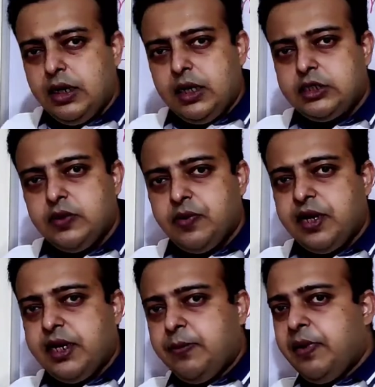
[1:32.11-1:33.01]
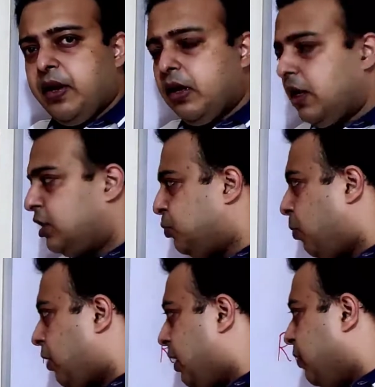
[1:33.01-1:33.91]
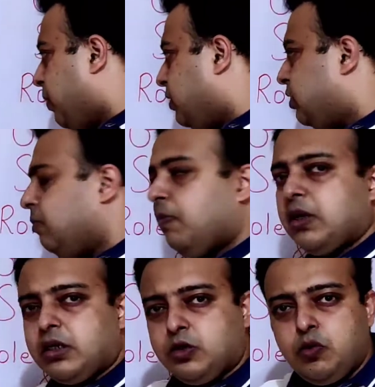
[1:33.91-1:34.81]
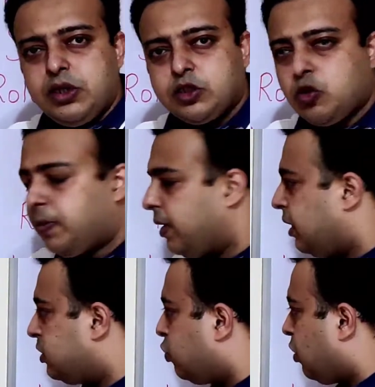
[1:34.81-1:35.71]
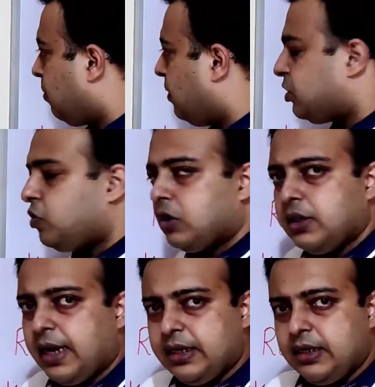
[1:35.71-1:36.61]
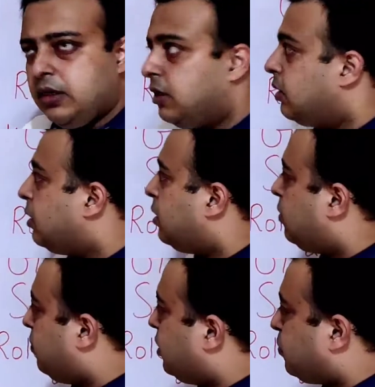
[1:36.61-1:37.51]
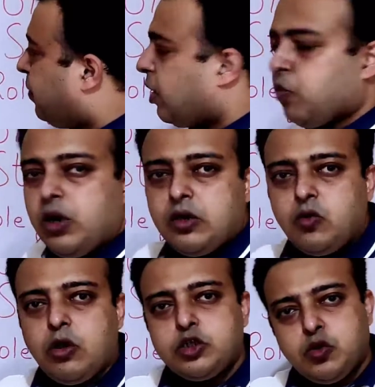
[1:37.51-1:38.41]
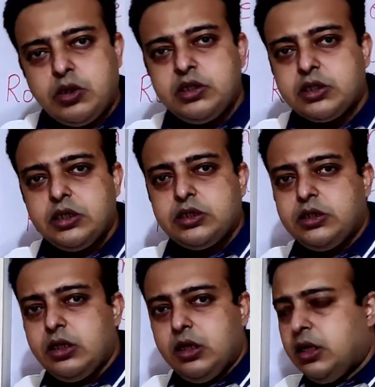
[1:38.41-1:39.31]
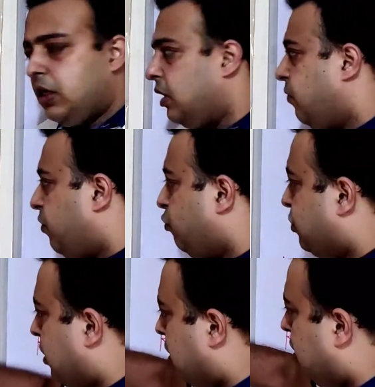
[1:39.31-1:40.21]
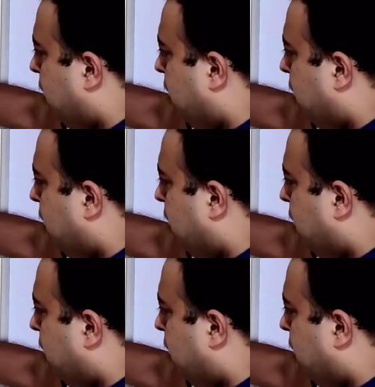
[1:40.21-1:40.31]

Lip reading: It's a very typical h-pawn advance, but today's topic is not based on that. This we are going to also discuss in future.